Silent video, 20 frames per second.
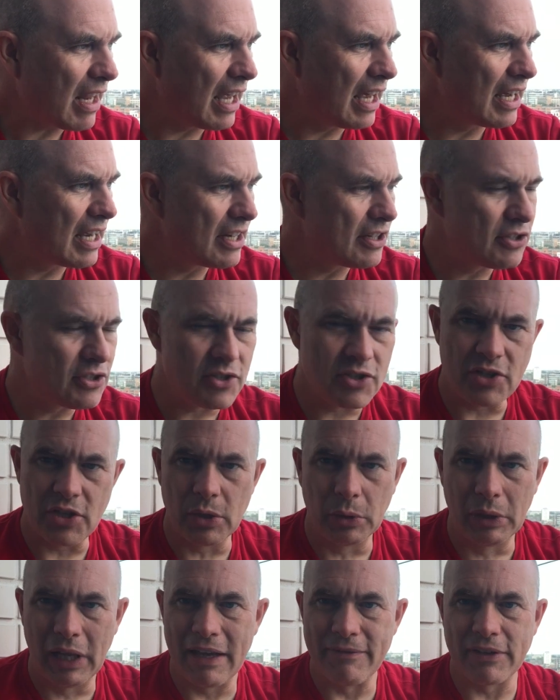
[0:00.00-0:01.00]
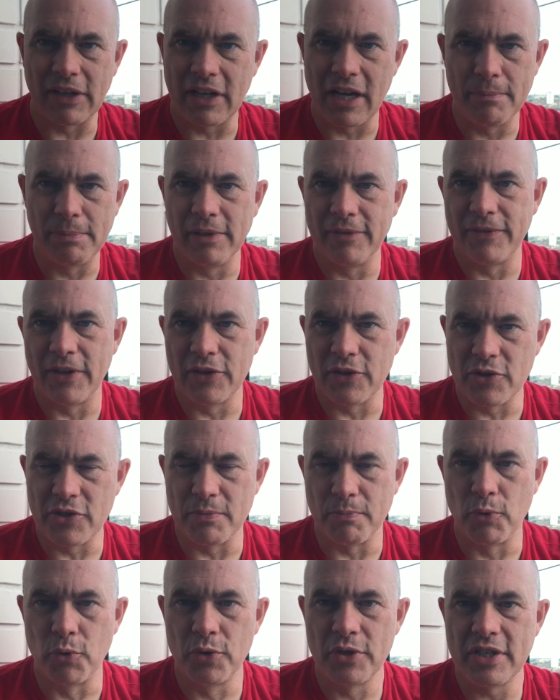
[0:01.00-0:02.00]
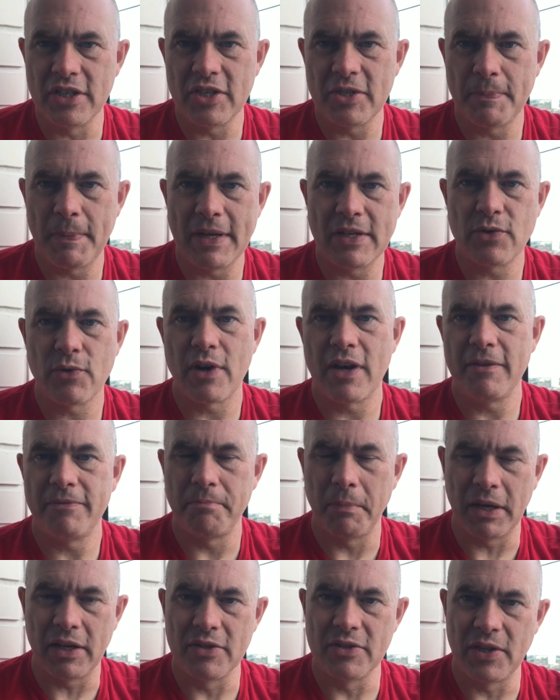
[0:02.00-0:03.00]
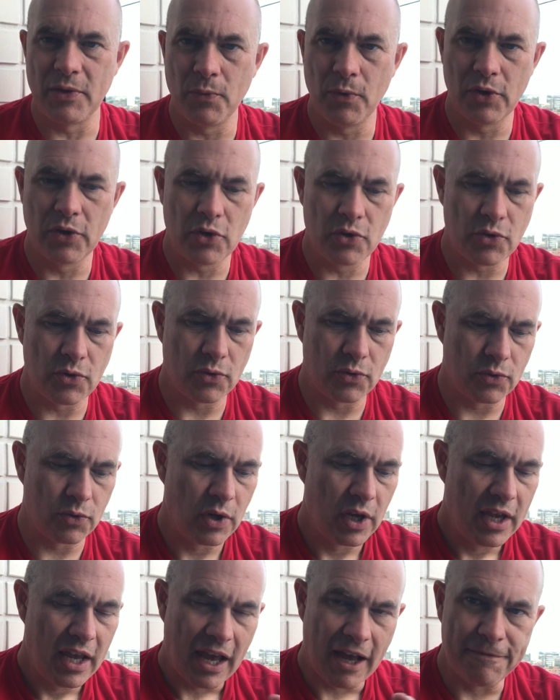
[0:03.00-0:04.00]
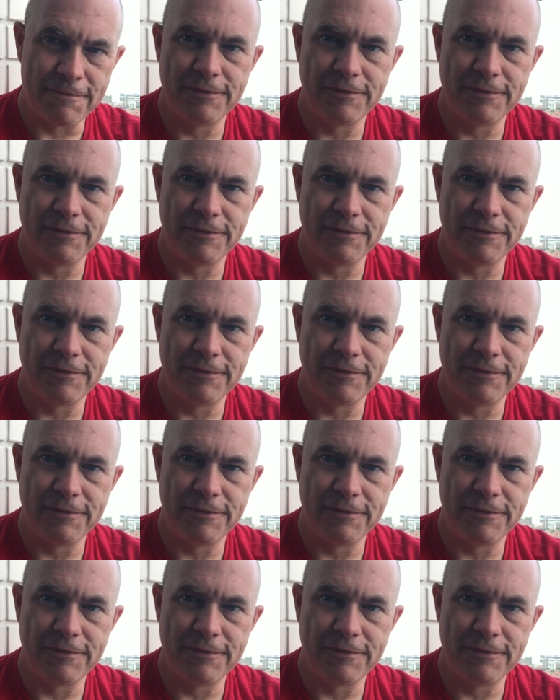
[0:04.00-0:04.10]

And they'll have a couple of other supporting spacecraft, because they want to do a